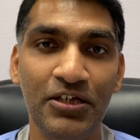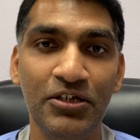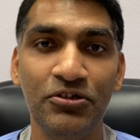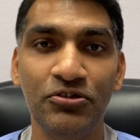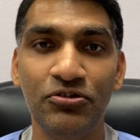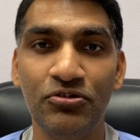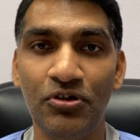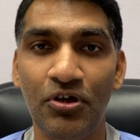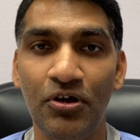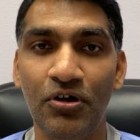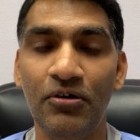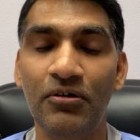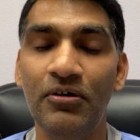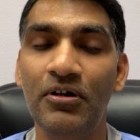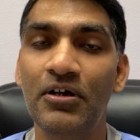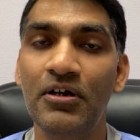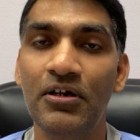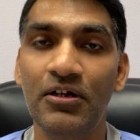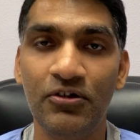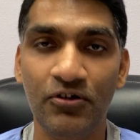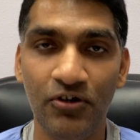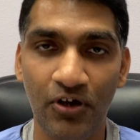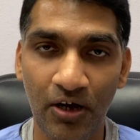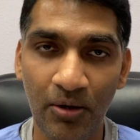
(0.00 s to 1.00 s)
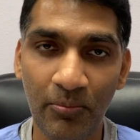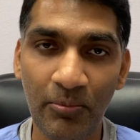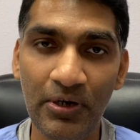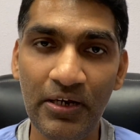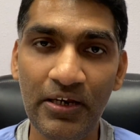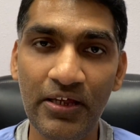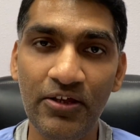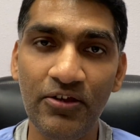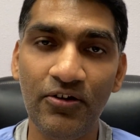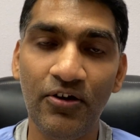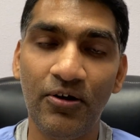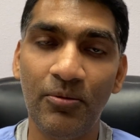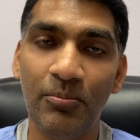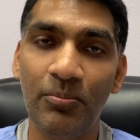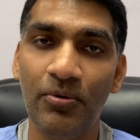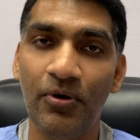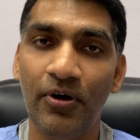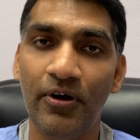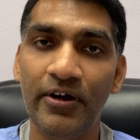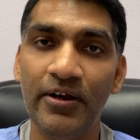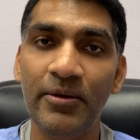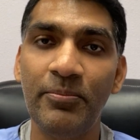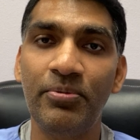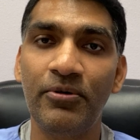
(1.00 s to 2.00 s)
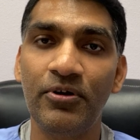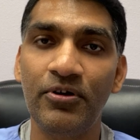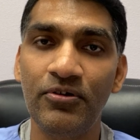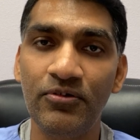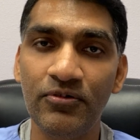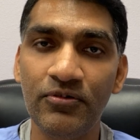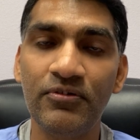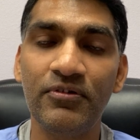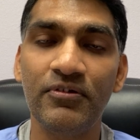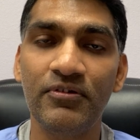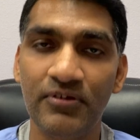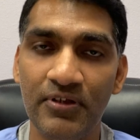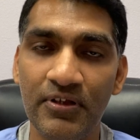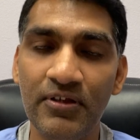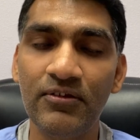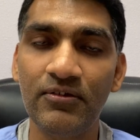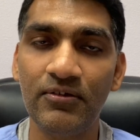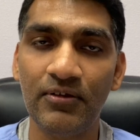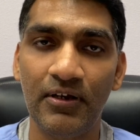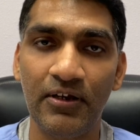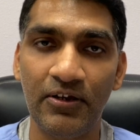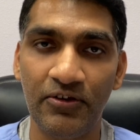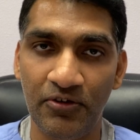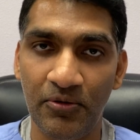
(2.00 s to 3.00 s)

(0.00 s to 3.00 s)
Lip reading: So normally your body produces insulin,